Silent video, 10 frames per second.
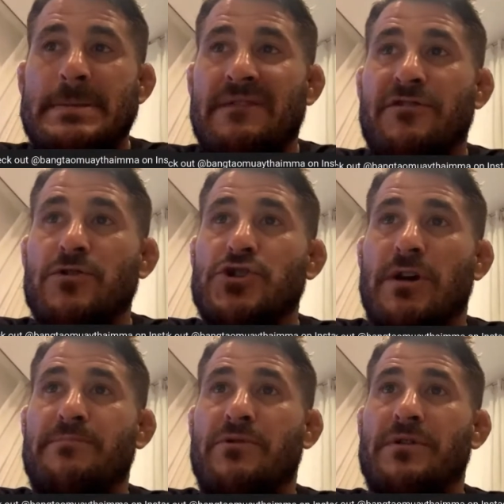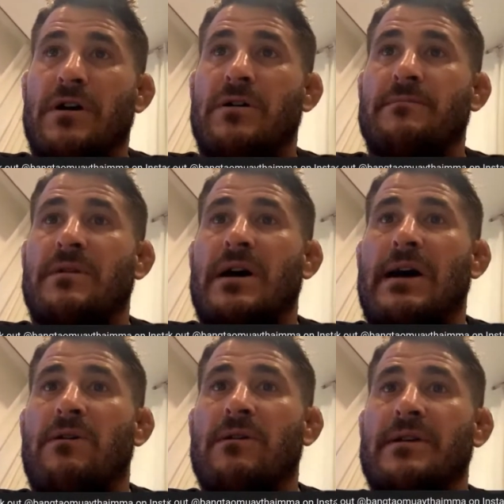If you jump on
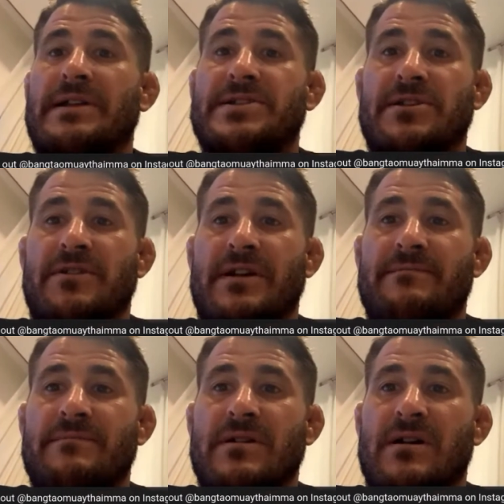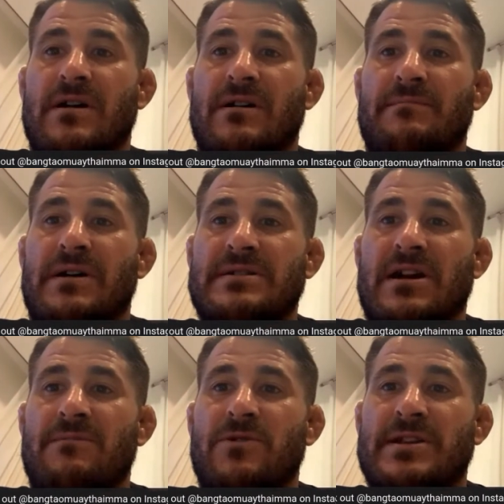our Instagram,
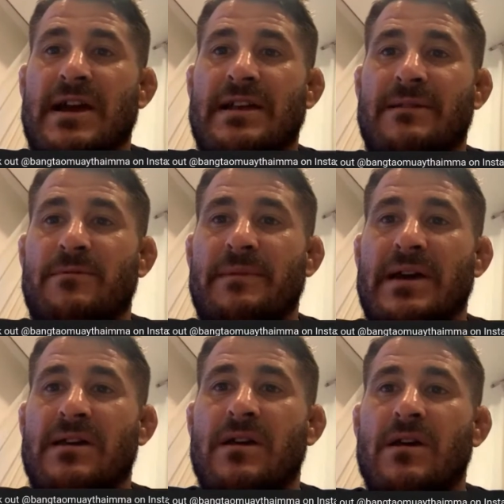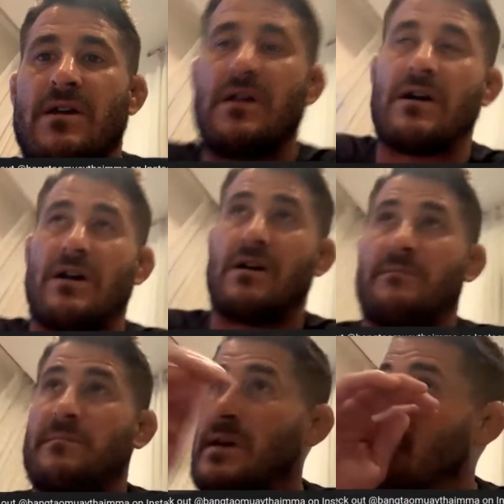Bangtao Muay Thai and MMA,
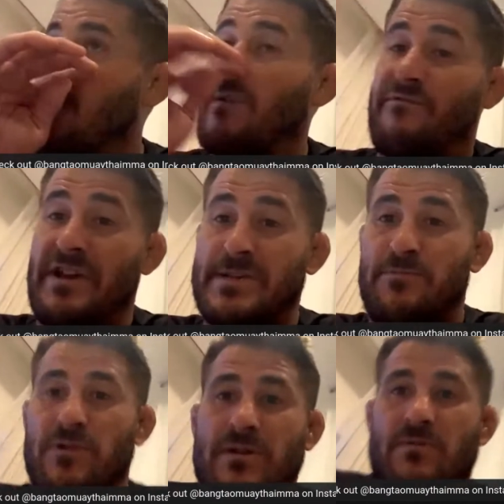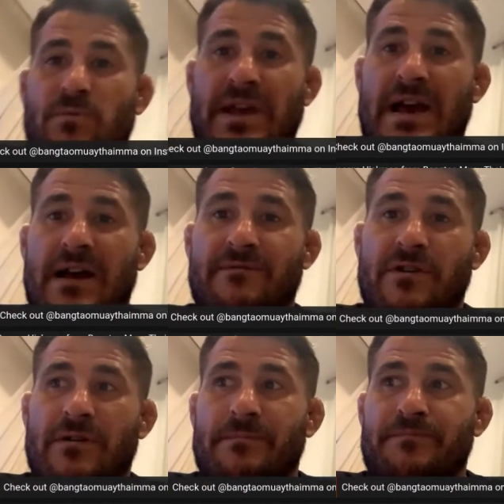or Facebook, we have
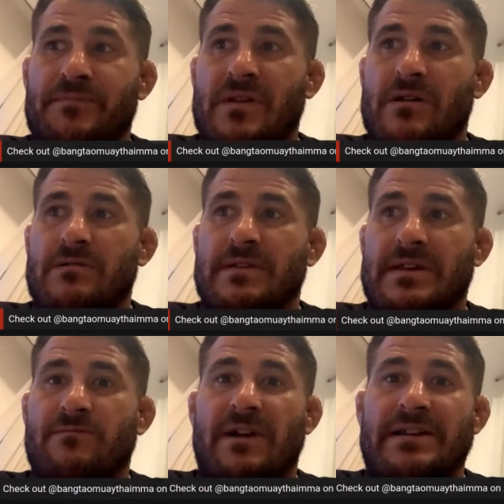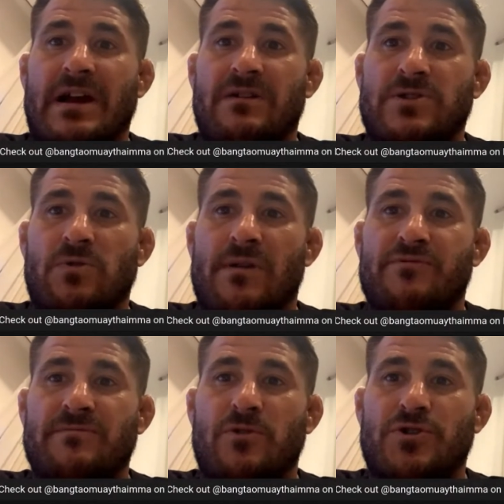a link right now to our
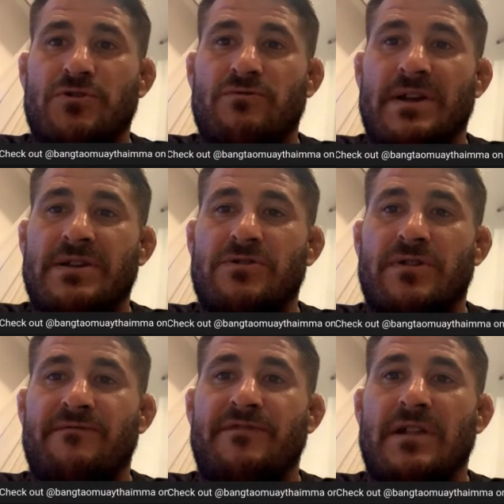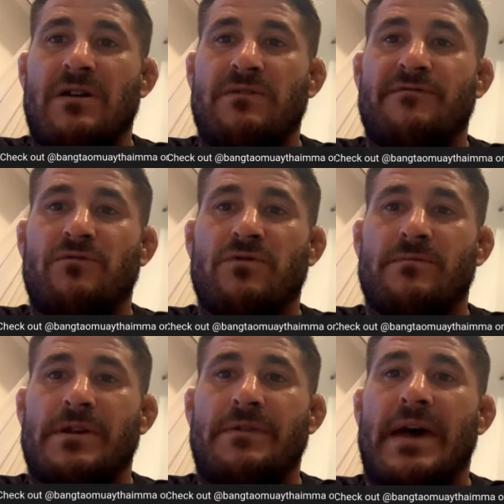promotional rate. You can fill out the
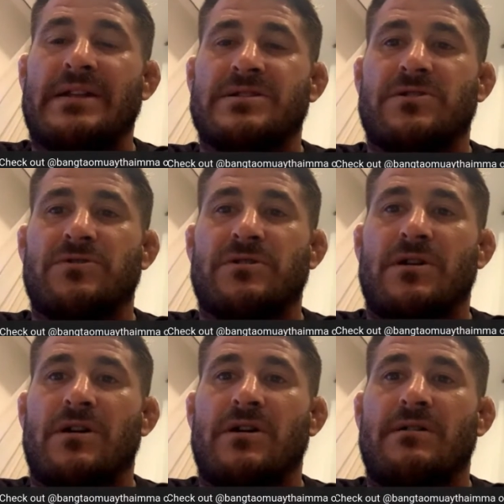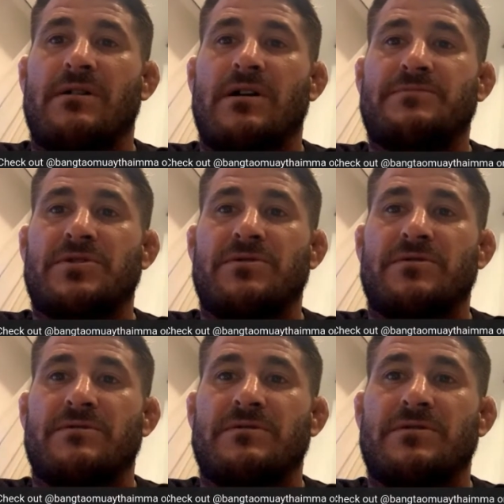form, and that is good up
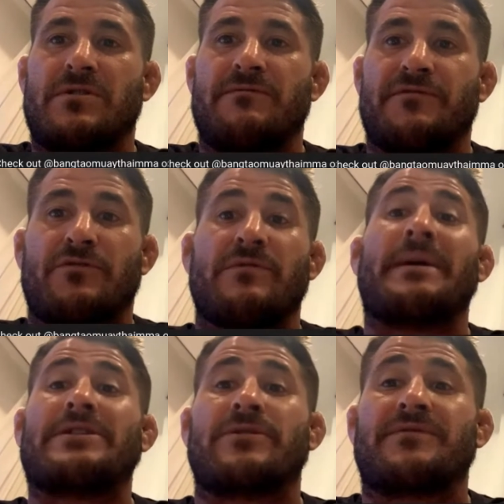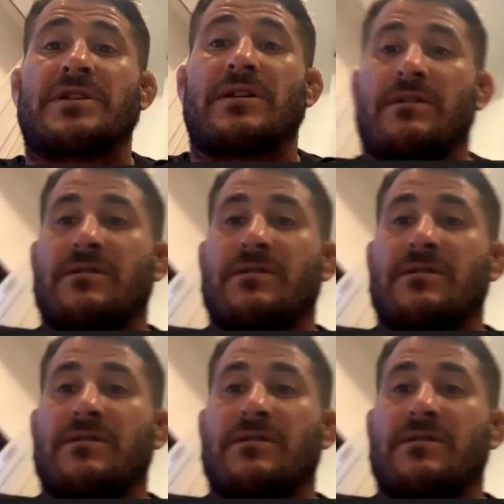to, you know, for the remainder of the year.